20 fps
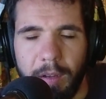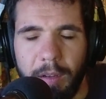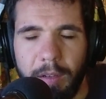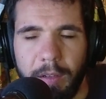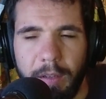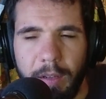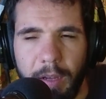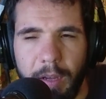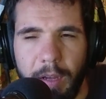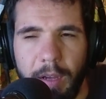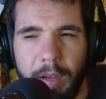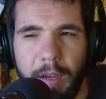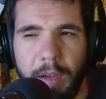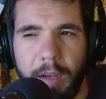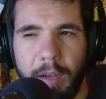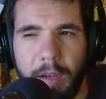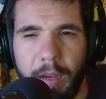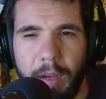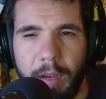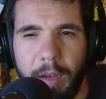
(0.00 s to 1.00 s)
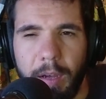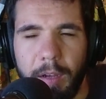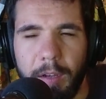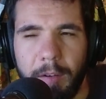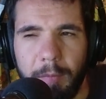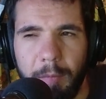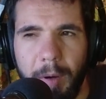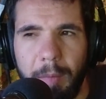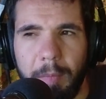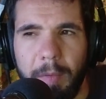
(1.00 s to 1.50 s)
yeah,
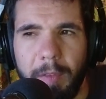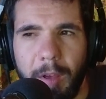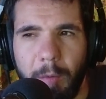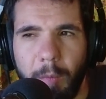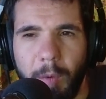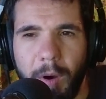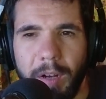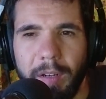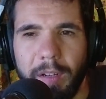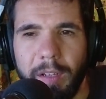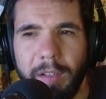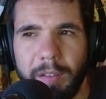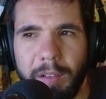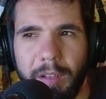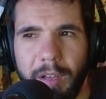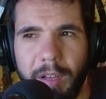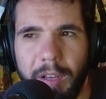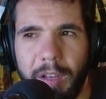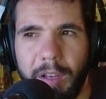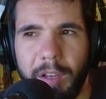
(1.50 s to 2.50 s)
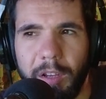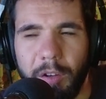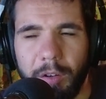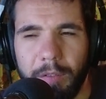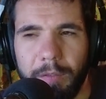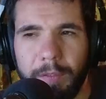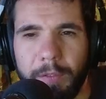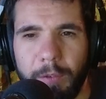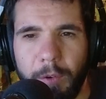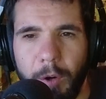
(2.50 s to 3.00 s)
remember that one that
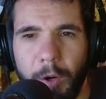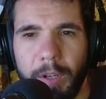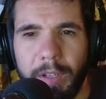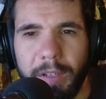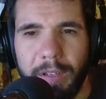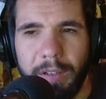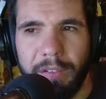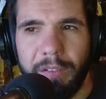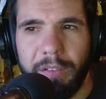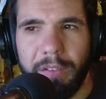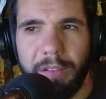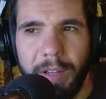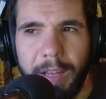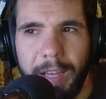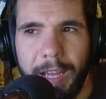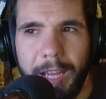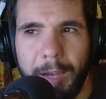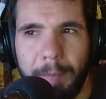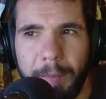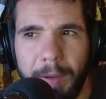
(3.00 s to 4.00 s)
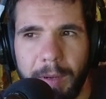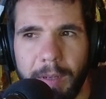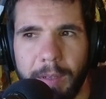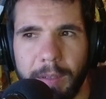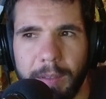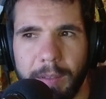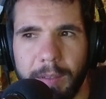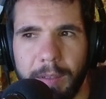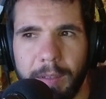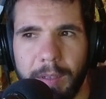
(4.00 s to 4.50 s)
got thrown in the slammer,
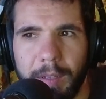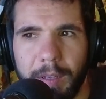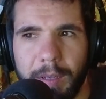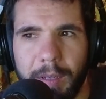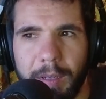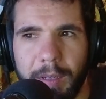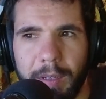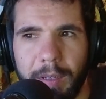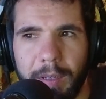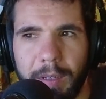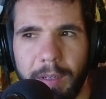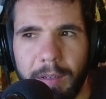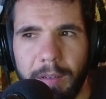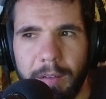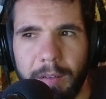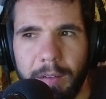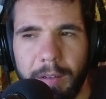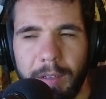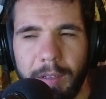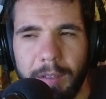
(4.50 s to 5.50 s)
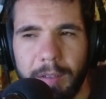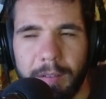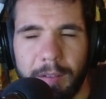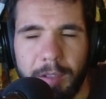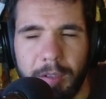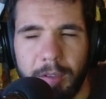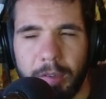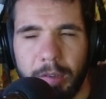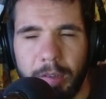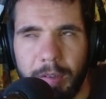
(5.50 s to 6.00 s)
like
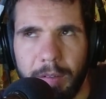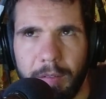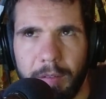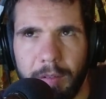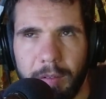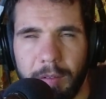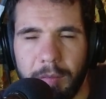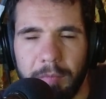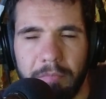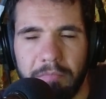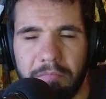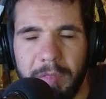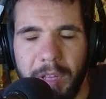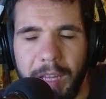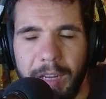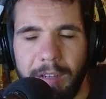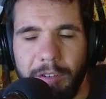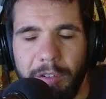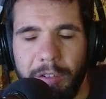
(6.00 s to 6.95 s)
in